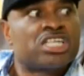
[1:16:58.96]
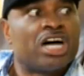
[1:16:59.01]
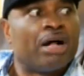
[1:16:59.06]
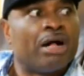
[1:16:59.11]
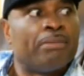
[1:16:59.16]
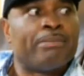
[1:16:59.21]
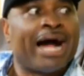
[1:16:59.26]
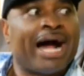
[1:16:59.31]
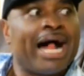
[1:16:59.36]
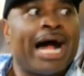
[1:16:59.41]

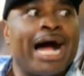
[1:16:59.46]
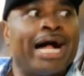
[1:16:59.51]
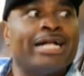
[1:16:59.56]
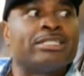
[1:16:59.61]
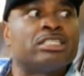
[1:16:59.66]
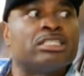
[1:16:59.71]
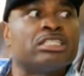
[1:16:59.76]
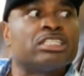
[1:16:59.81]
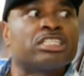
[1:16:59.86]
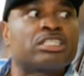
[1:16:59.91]
girl man
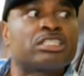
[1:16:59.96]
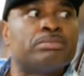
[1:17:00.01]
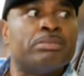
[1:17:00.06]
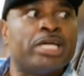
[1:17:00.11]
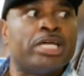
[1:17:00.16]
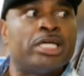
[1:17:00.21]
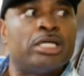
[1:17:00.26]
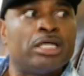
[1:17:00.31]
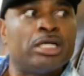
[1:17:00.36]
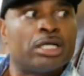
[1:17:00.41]
handles
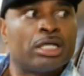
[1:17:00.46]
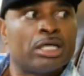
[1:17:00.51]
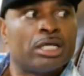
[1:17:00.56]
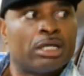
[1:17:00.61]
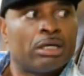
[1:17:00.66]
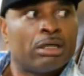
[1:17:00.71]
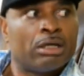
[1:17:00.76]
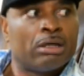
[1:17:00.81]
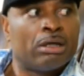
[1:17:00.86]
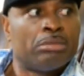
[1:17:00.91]
me,
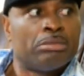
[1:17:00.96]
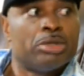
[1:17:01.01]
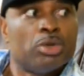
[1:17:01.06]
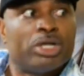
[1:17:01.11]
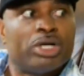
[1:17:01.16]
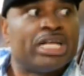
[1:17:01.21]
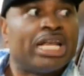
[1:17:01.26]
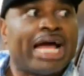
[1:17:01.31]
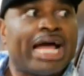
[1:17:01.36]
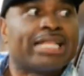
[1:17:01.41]
we
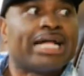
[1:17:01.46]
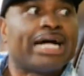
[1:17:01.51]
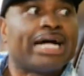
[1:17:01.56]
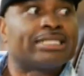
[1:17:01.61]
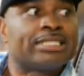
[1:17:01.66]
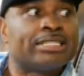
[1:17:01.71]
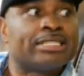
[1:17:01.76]
really like that